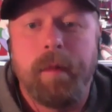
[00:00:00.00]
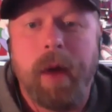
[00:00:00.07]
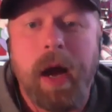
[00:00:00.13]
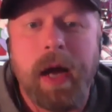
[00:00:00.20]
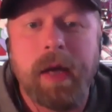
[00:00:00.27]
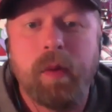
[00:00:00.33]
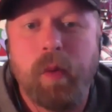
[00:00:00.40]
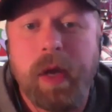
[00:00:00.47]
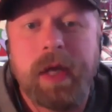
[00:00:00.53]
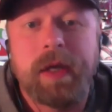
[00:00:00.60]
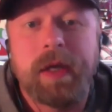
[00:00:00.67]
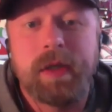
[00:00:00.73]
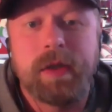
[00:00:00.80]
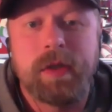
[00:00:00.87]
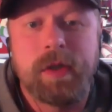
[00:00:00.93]
I
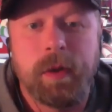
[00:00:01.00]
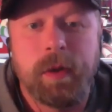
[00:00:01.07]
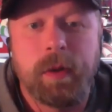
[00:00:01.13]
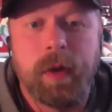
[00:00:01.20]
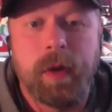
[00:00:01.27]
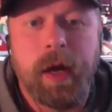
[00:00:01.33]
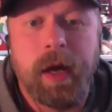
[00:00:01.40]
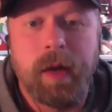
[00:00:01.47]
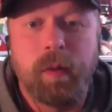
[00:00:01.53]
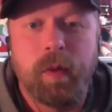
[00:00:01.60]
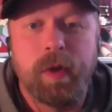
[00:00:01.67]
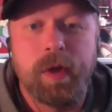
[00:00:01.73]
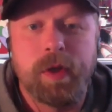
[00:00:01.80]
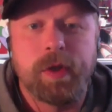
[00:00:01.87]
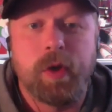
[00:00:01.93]
waited until I
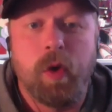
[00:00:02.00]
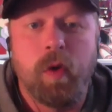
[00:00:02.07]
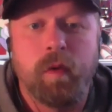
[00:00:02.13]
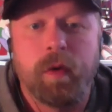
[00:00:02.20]
was over